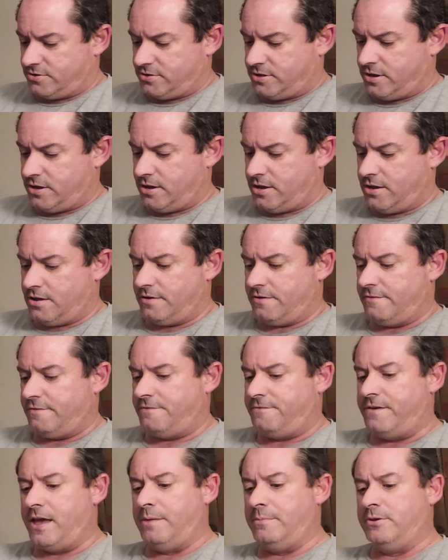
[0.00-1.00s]
the
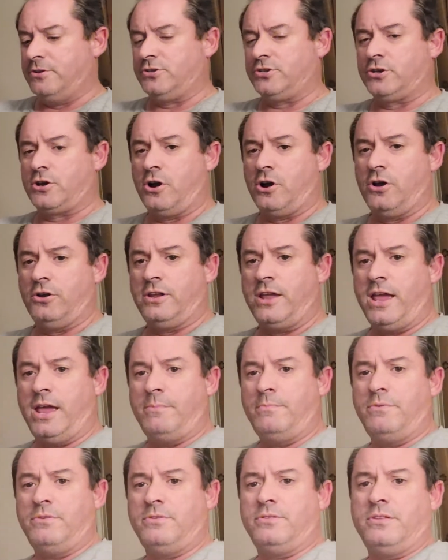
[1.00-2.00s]
famous card
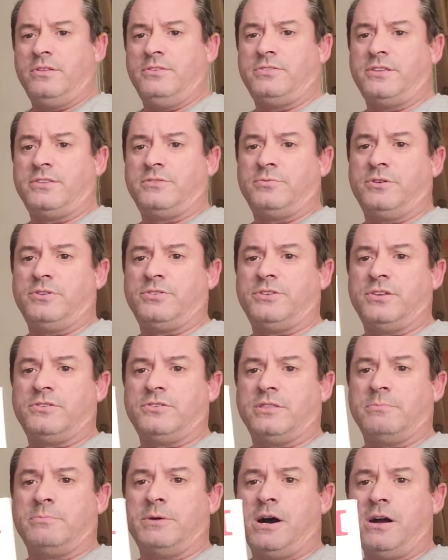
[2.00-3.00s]
game. At least that's what it says
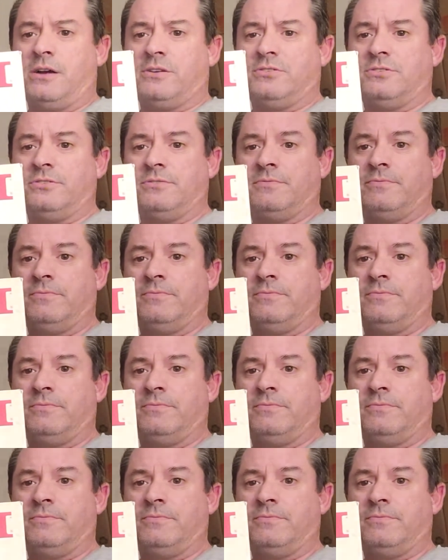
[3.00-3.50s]
in the box.